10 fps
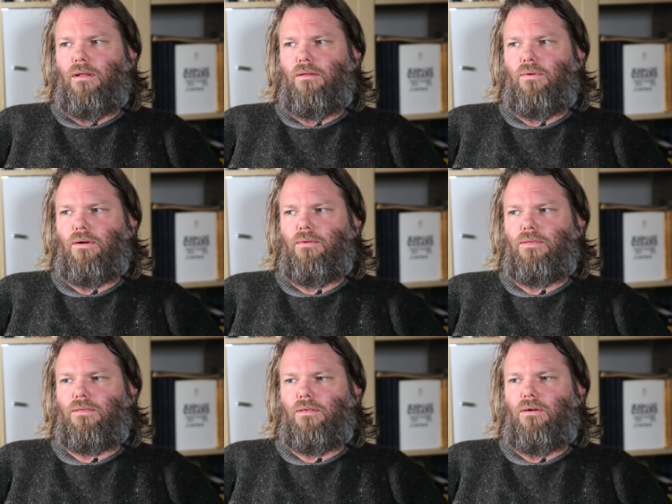the work
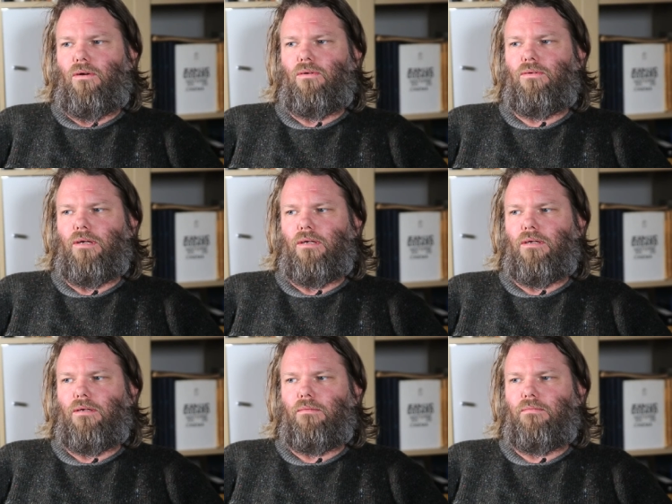was called
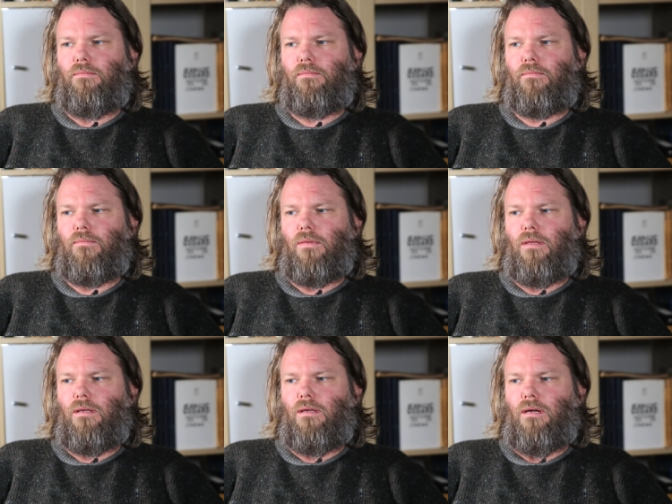uh,
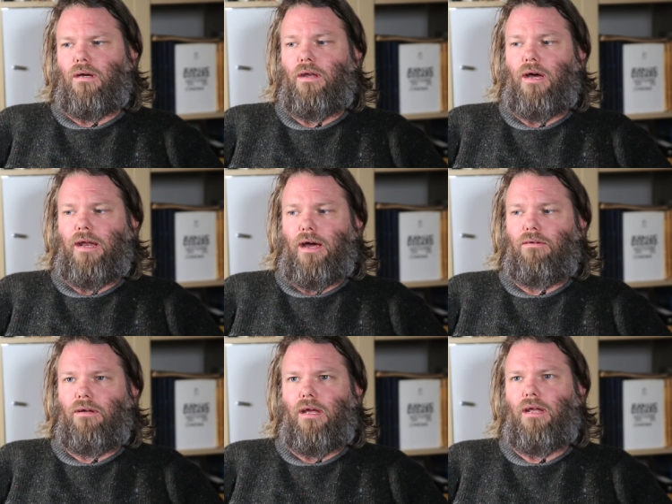A Night
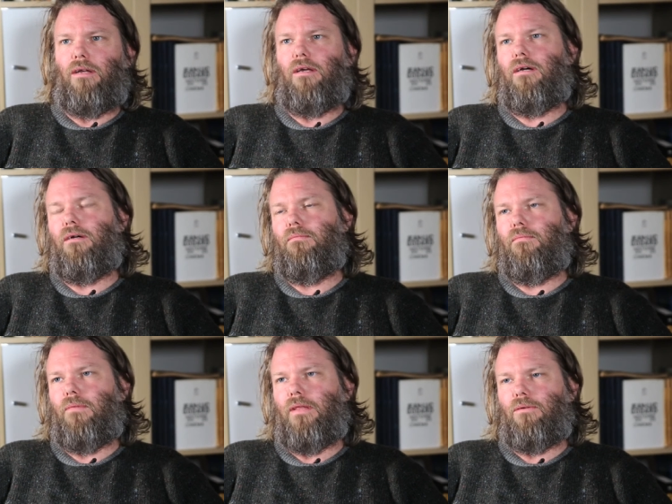Out, and
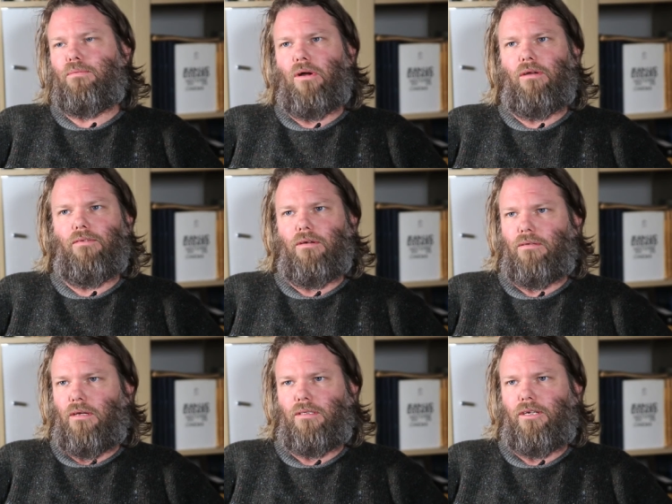um, that was part of
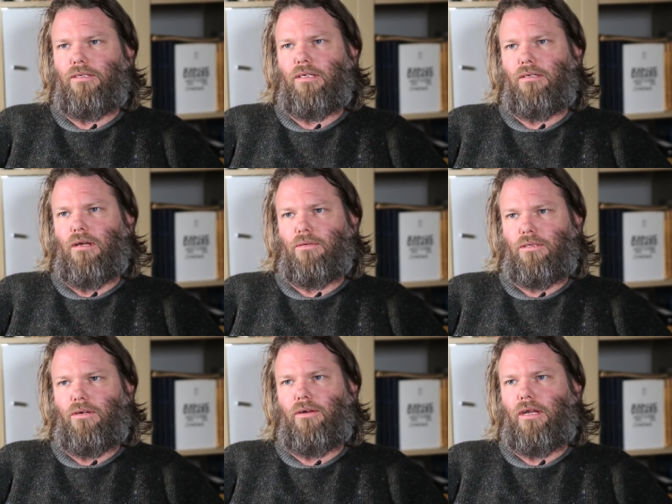a, a series I, I, was
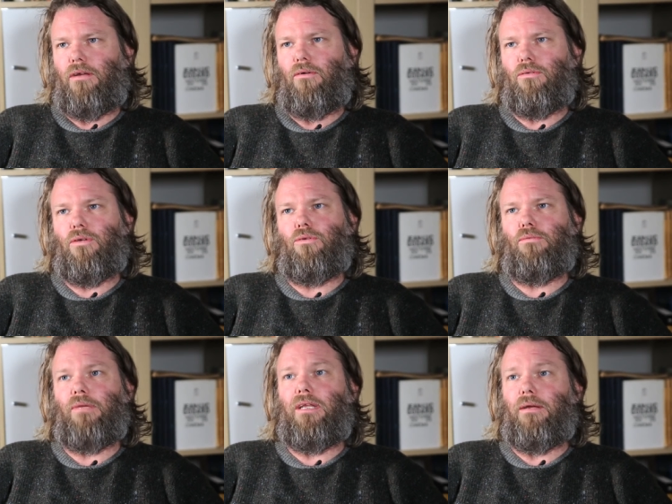curating called Social
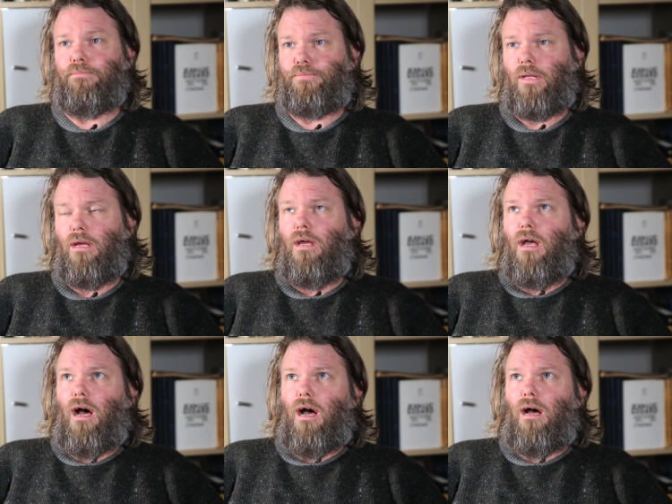Medium.
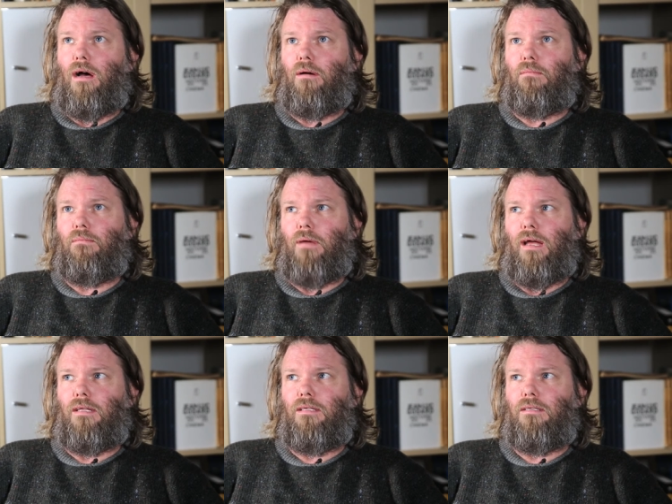Um,
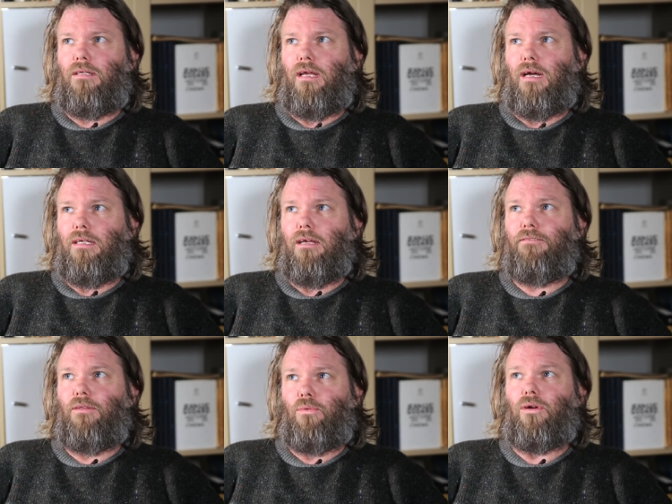and the idea
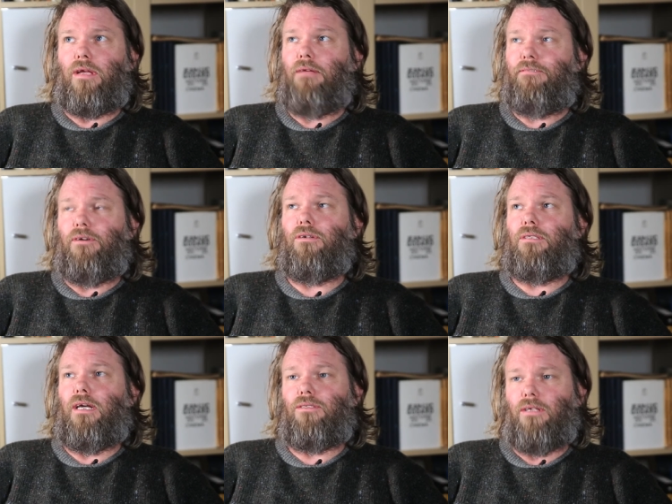for the work came first,
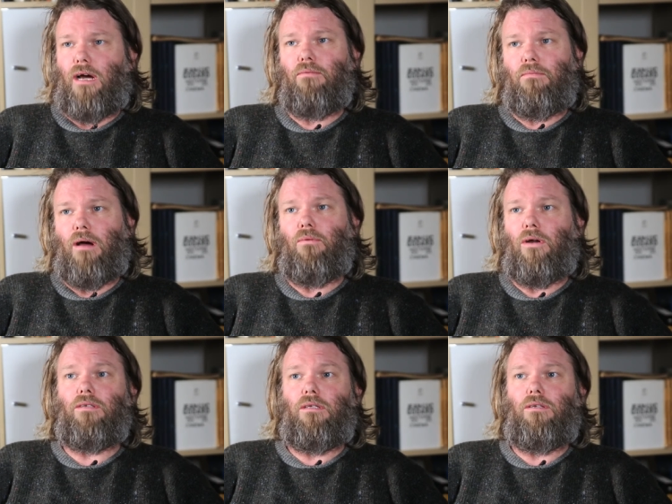actually. I, I,
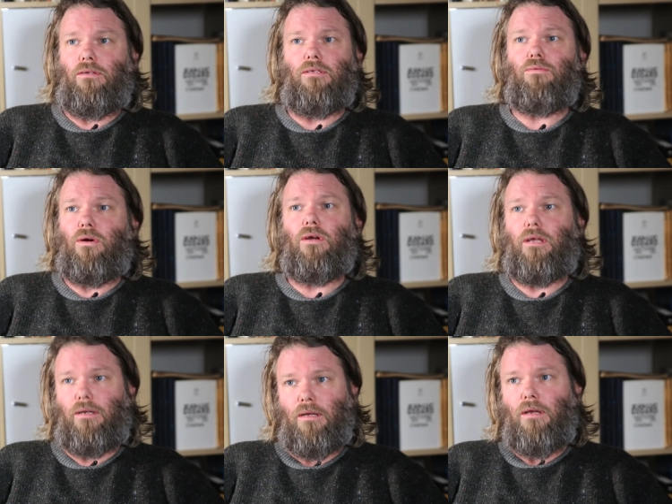wanted to do this work, and